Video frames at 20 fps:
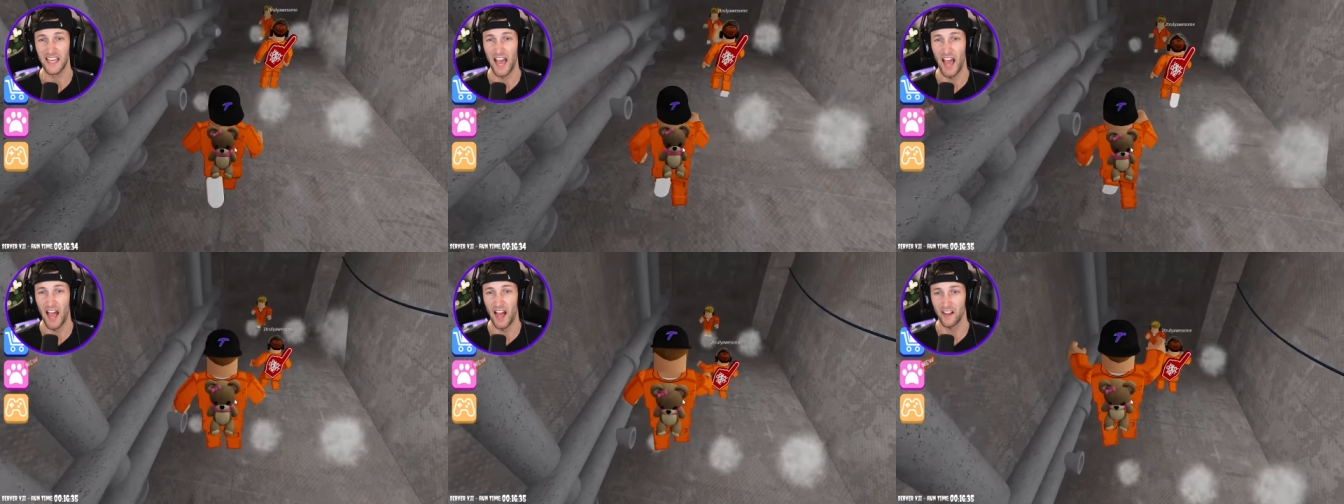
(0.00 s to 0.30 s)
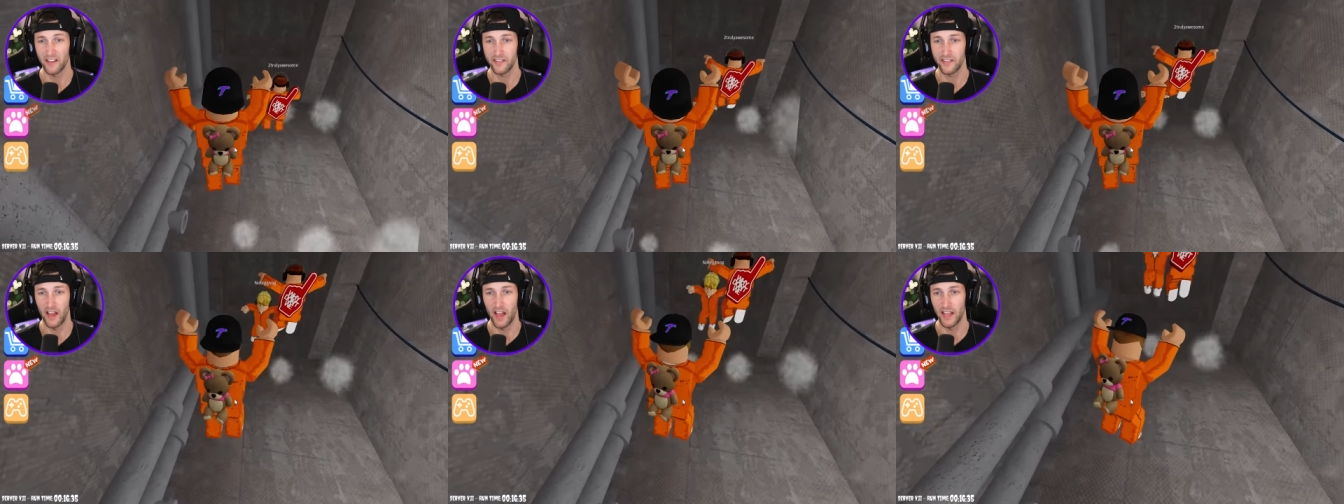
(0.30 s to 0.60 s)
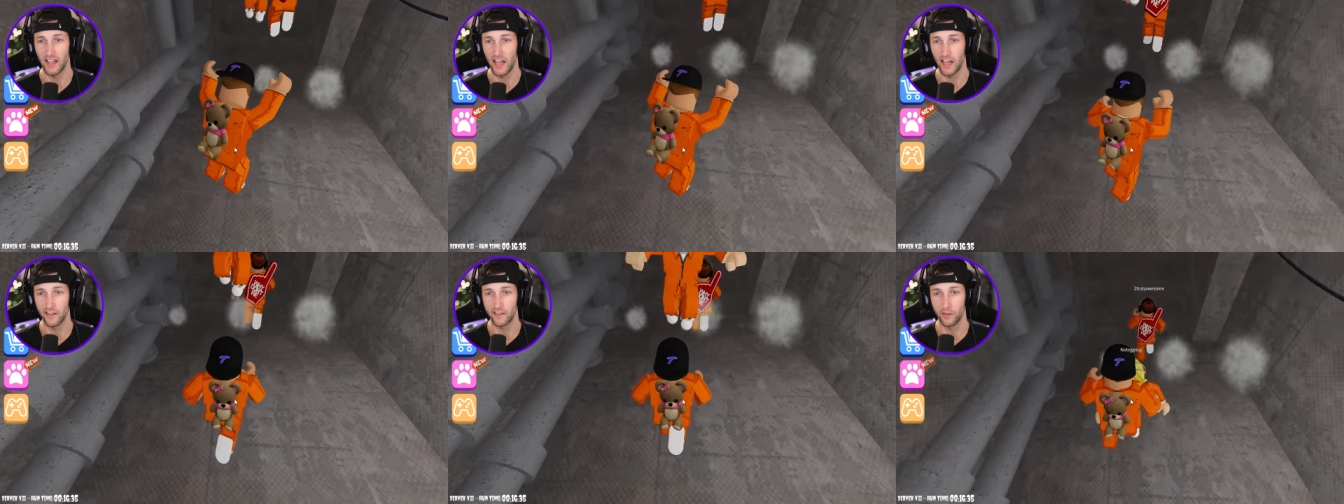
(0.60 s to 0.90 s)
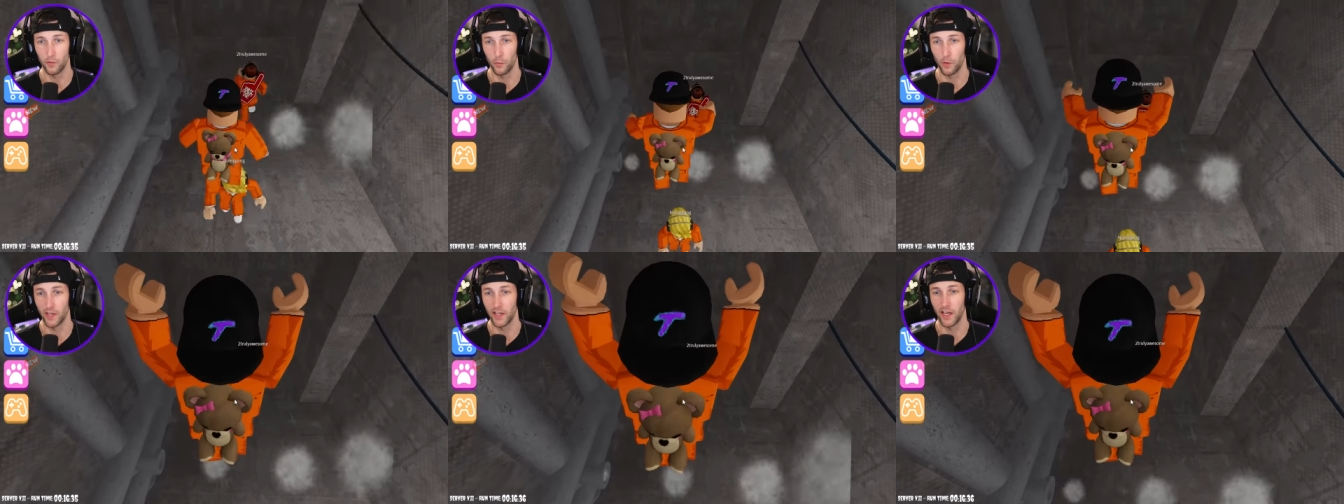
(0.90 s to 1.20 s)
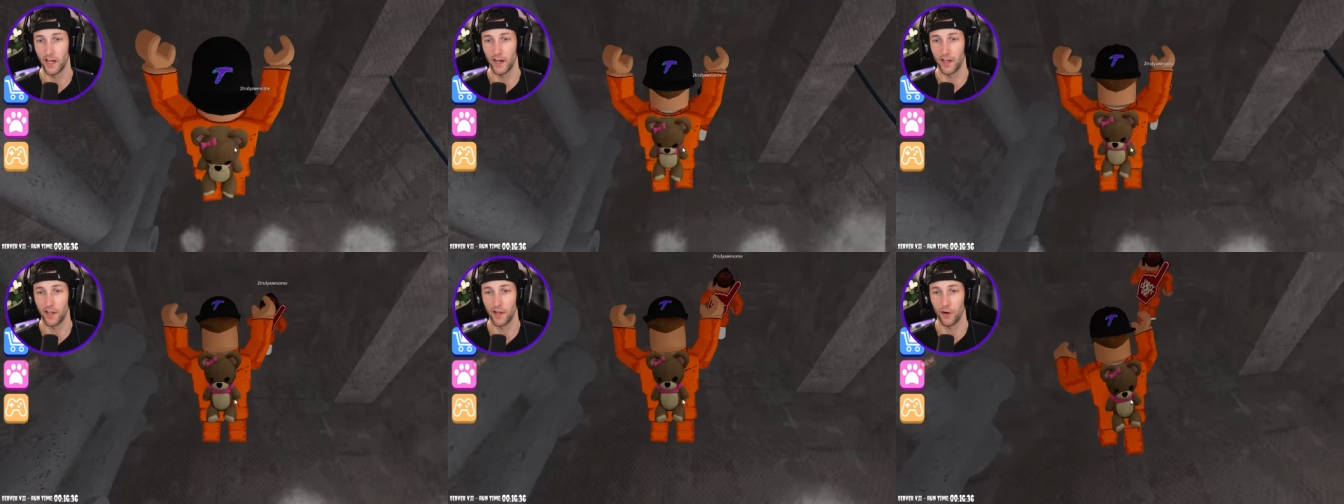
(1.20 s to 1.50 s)
gas, I guess, that we
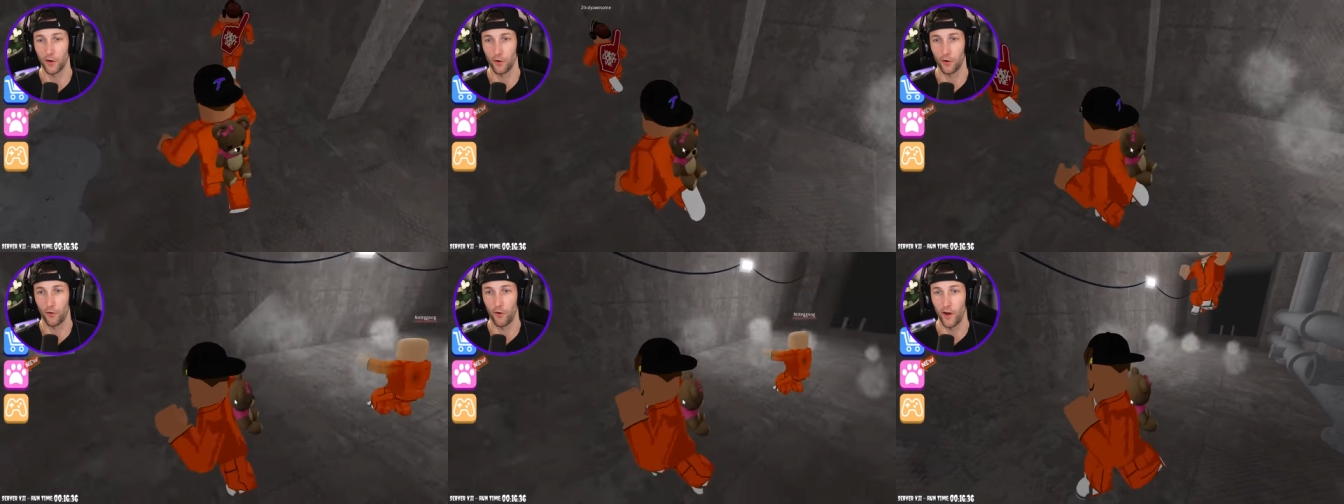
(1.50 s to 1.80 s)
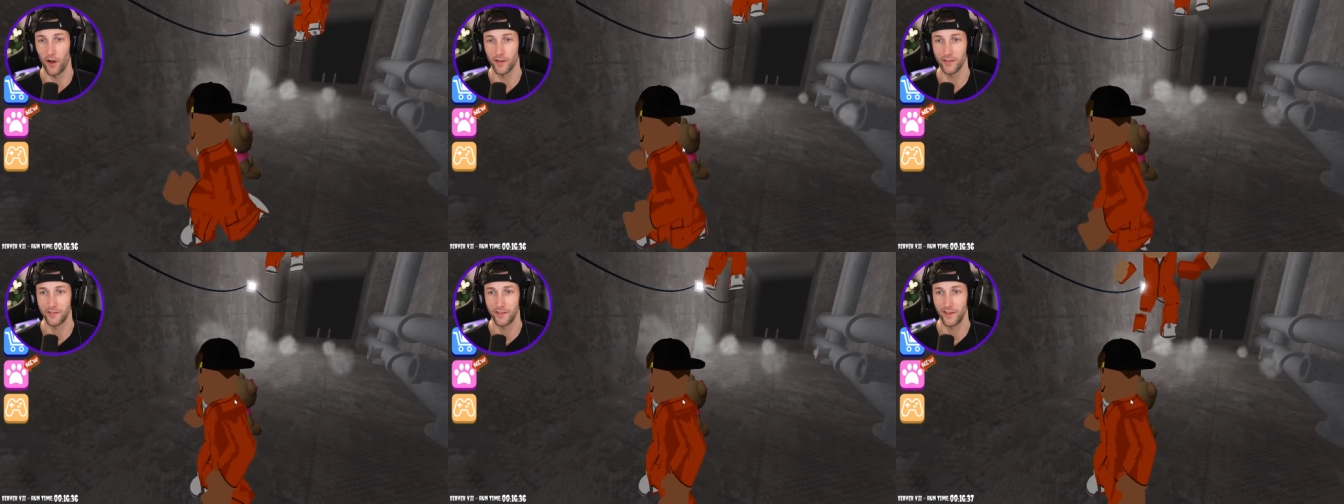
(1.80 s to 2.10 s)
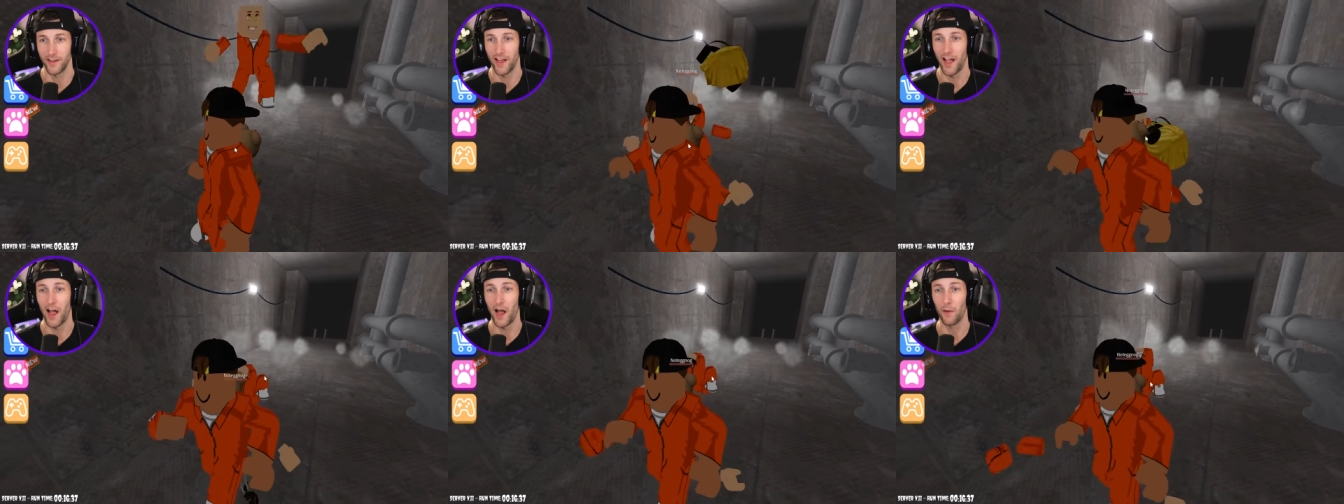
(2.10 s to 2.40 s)
get I get across.